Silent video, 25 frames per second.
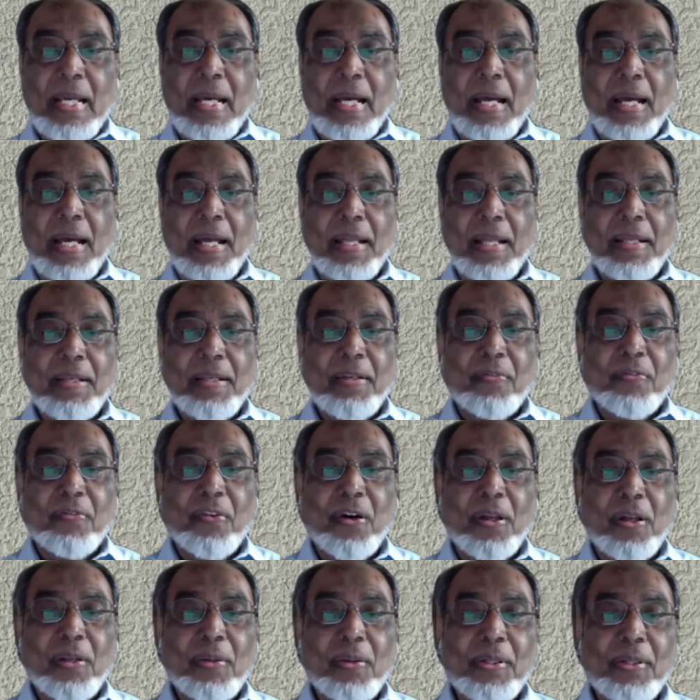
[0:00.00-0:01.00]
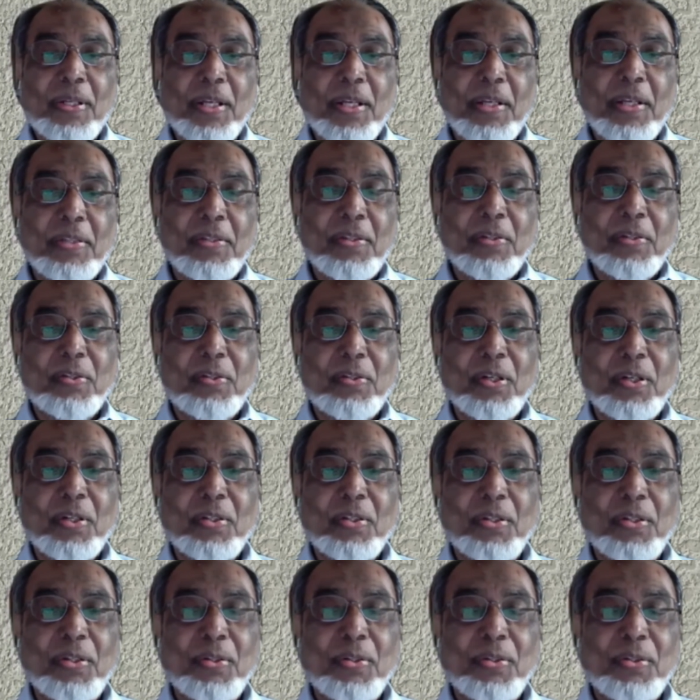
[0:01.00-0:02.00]
And following his
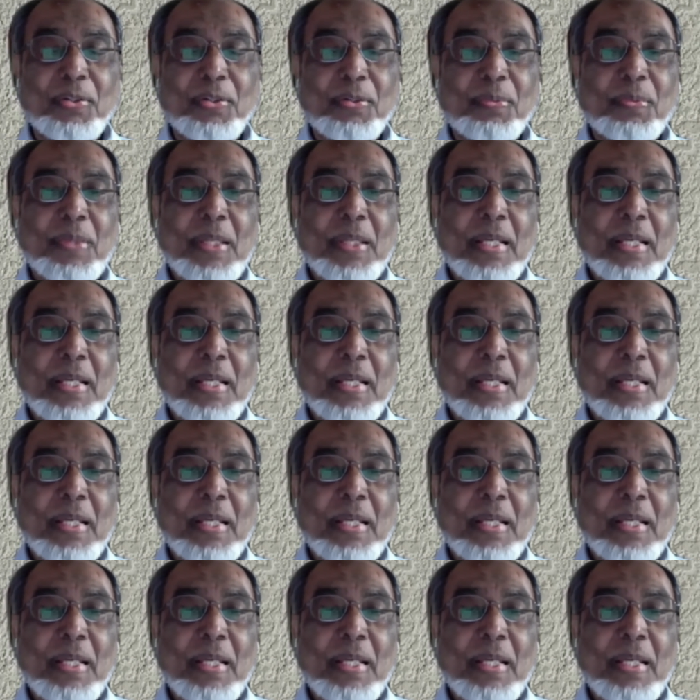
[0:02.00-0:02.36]
instructions,